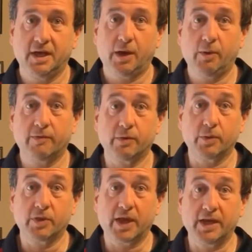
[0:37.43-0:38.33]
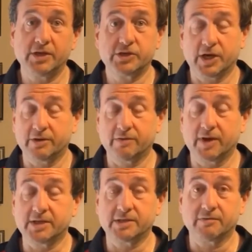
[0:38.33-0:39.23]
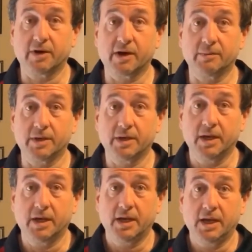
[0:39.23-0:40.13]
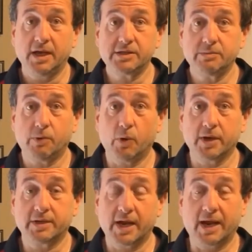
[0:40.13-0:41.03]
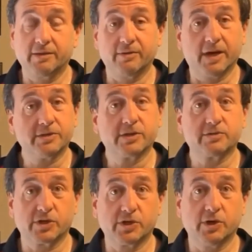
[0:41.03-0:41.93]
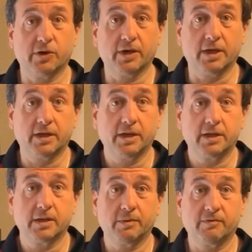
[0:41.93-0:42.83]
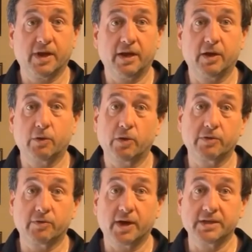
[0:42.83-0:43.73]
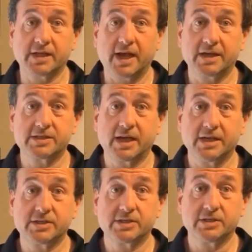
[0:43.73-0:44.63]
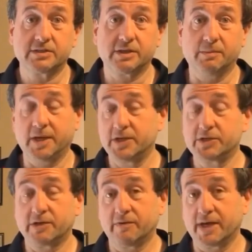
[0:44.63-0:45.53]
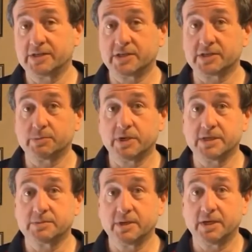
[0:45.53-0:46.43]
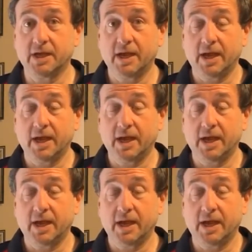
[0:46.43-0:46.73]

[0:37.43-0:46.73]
However, with any shared device environment, it's important to add layers of security to prevent unauthorized access, diminish device displacement,